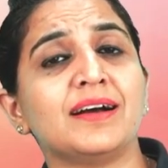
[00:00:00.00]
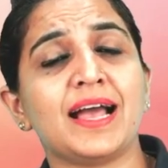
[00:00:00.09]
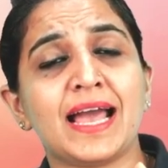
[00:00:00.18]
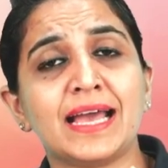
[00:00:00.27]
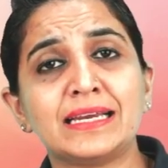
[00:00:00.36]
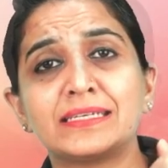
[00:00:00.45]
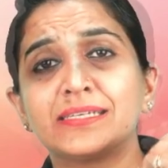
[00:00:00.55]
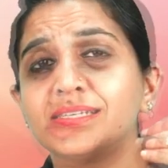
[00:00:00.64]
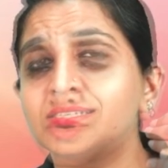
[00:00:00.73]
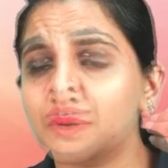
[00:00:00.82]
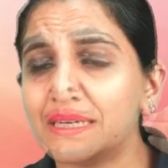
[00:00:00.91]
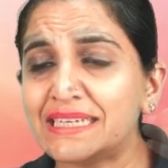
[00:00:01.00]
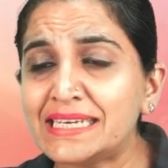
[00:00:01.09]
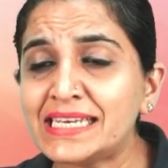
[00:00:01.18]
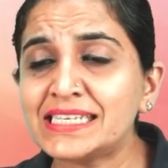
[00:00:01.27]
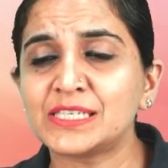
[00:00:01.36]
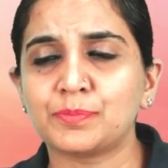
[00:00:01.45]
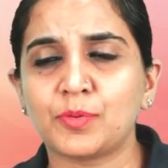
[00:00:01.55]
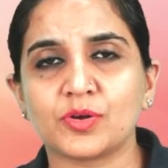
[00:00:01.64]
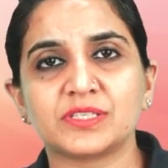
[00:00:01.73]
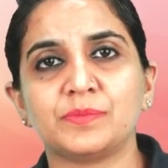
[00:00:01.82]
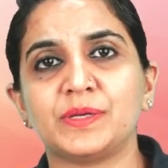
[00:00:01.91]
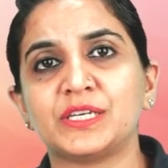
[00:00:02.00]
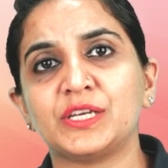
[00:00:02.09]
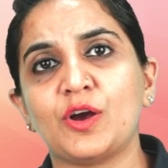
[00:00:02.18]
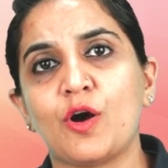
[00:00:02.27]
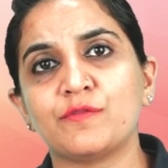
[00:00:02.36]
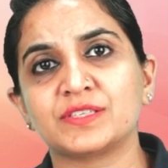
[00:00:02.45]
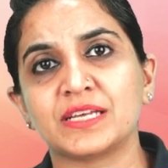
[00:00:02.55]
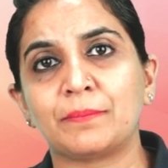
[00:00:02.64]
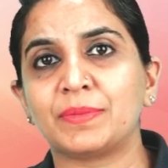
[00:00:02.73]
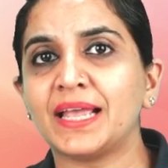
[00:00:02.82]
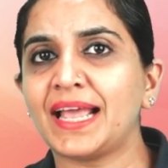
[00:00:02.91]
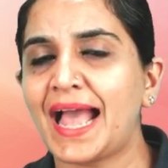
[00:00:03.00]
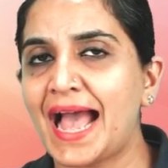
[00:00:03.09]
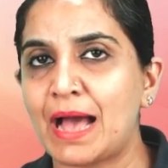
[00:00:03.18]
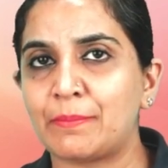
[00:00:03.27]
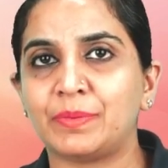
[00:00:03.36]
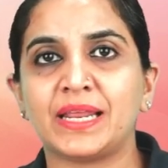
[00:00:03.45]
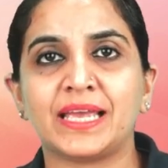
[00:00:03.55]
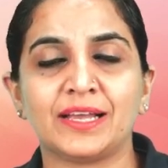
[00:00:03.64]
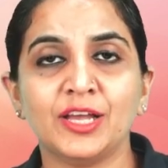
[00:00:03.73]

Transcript: and it is the least possibility of something happening